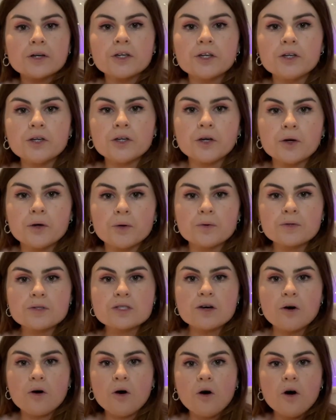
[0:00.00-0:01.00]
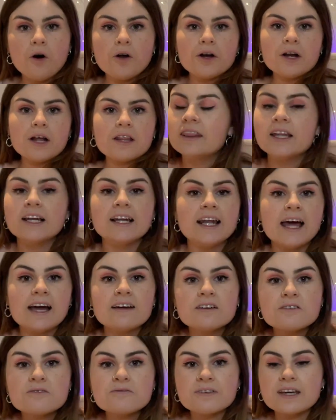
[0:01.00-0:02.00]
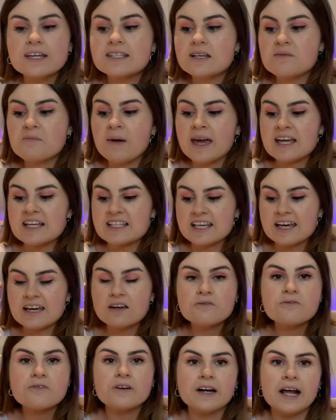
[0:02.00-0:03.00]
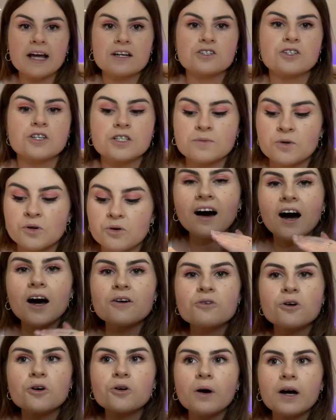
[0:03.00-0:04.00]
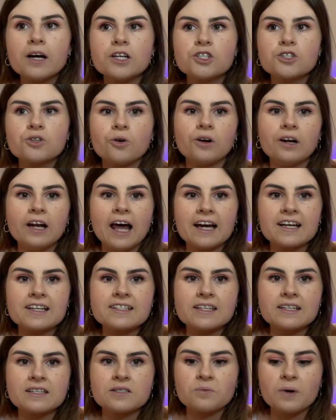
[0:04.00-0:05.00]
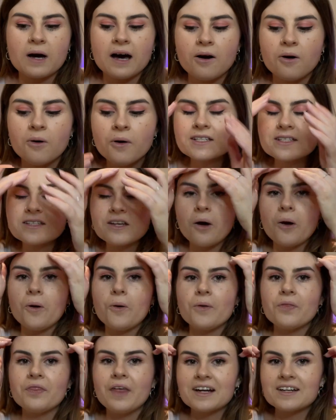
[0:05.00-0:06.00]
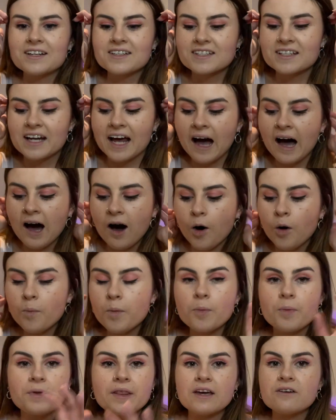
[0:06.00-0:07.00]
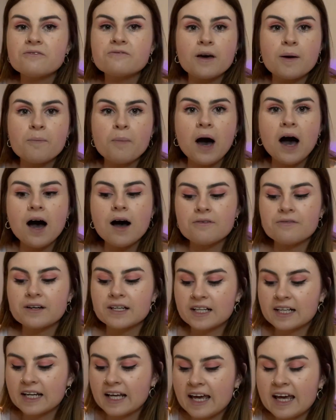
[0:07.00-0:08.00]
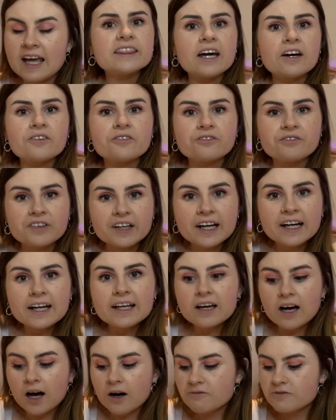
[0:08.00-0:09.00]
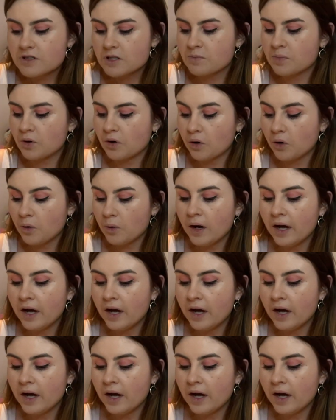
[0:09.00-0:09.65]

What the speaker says: cute on. The length is amazing for an extra small. I've got quite short legs as well, so that doesn't help, but they fit perfectly. They're really comfortable.